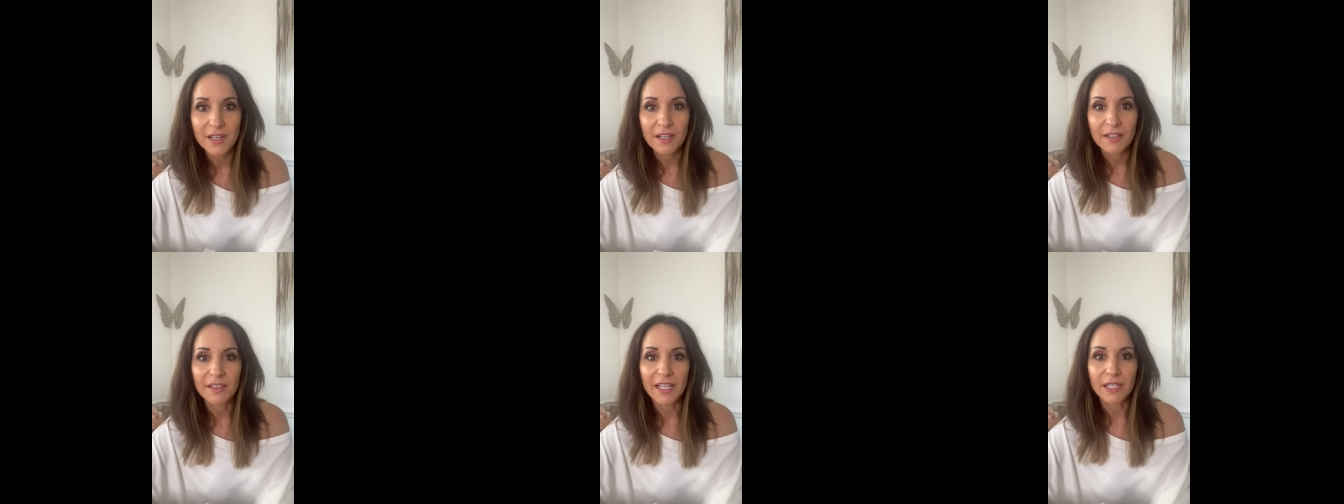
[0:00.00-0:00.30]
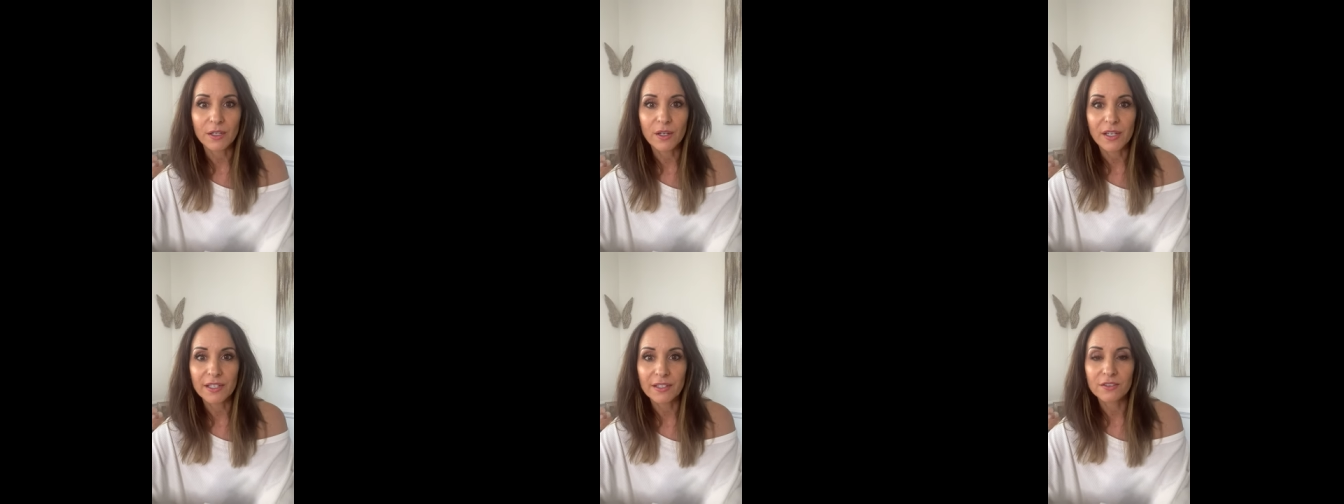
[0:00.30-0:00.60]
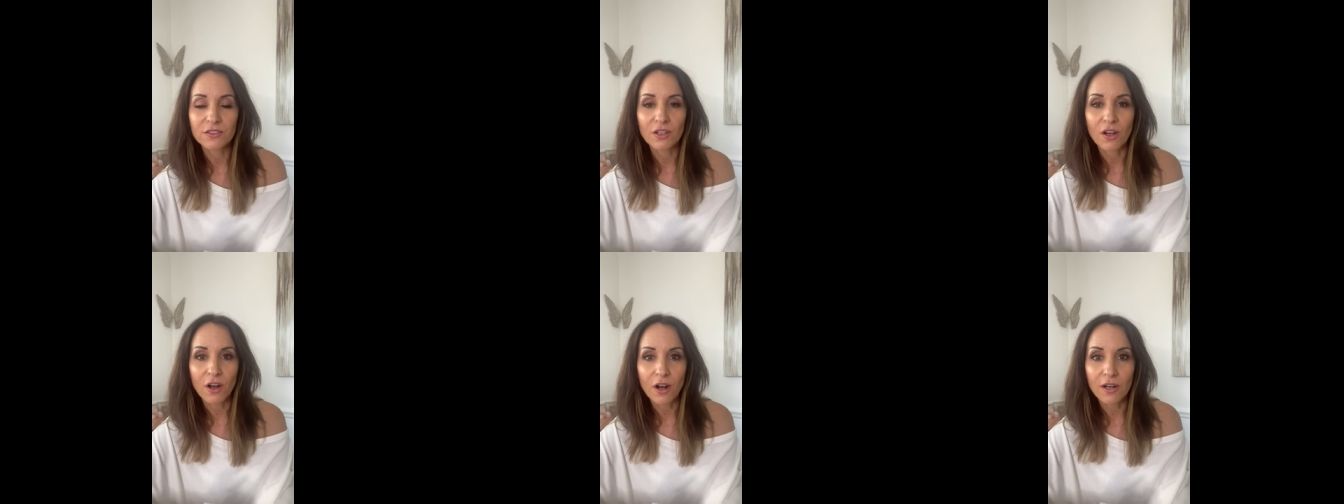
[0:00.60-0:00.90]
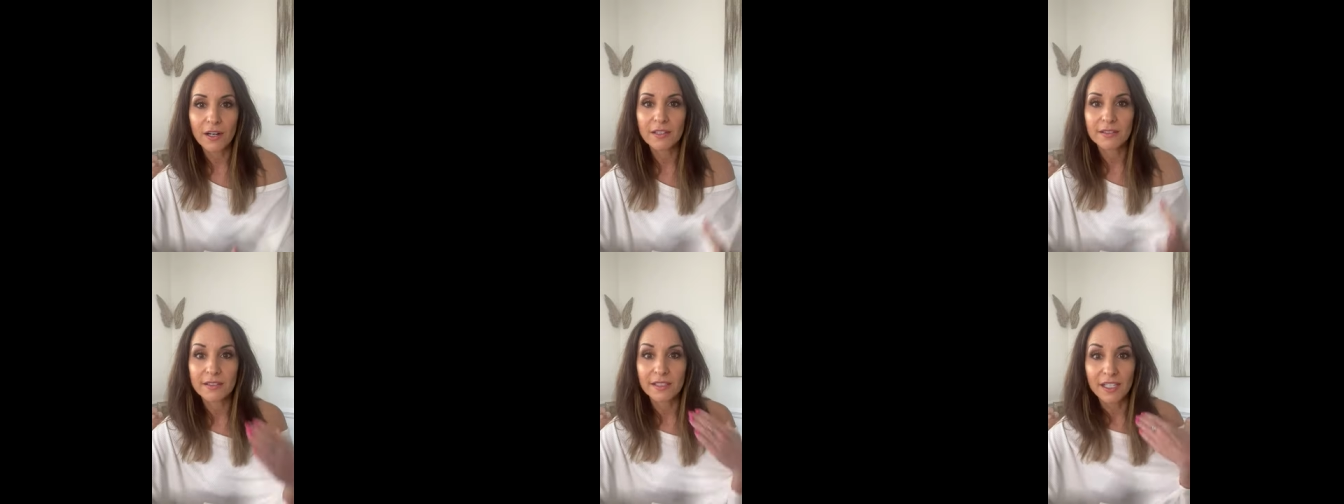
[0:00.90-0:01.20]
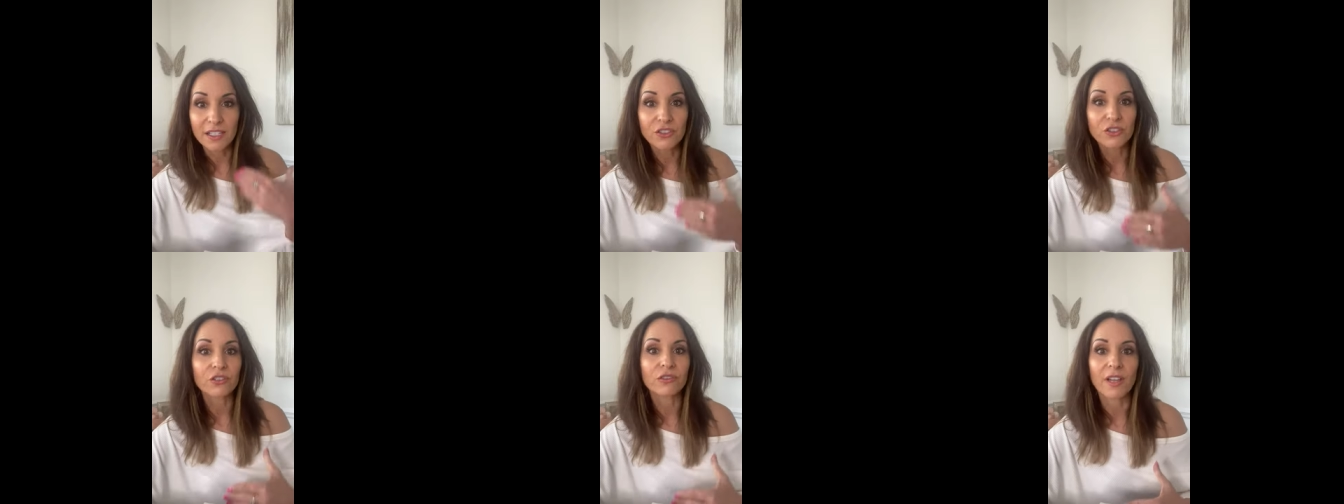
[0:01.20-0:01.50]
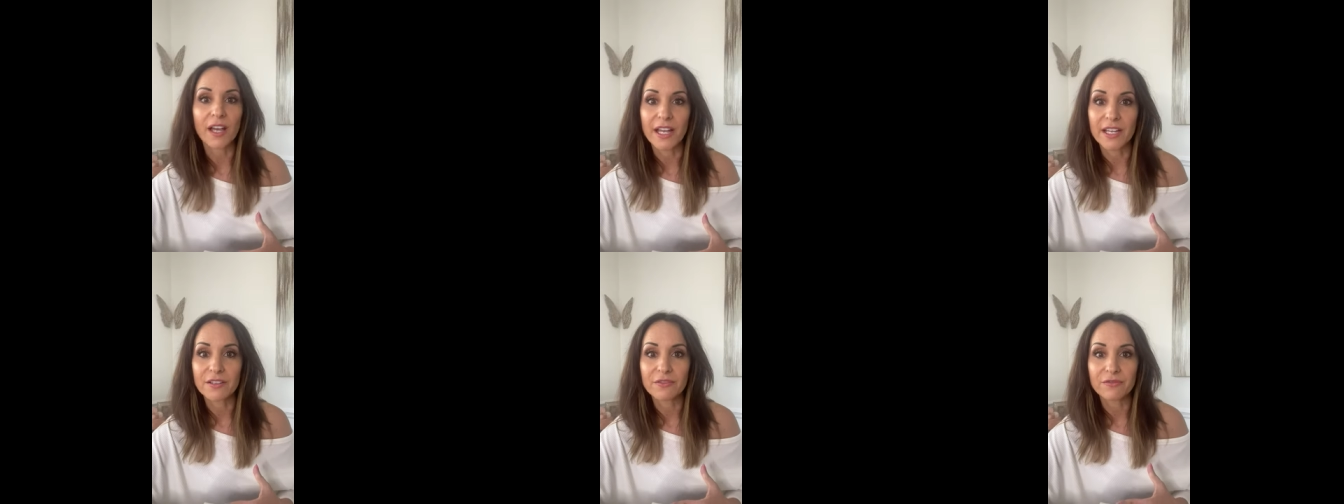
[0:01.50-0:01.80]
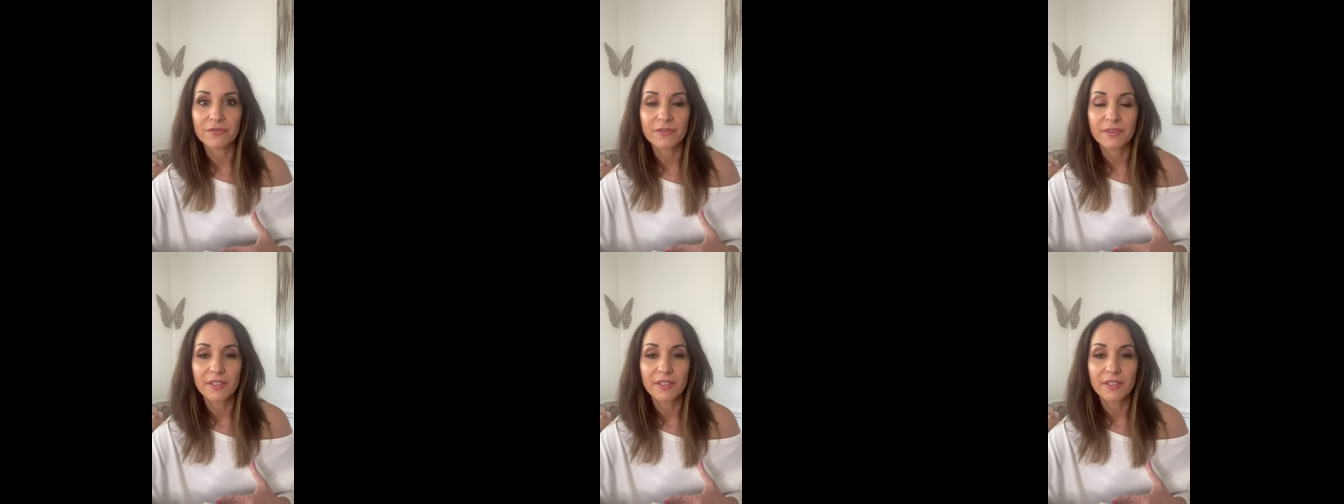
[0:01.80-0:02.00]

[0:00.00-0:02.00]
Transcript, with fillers: Like it's it's in your life,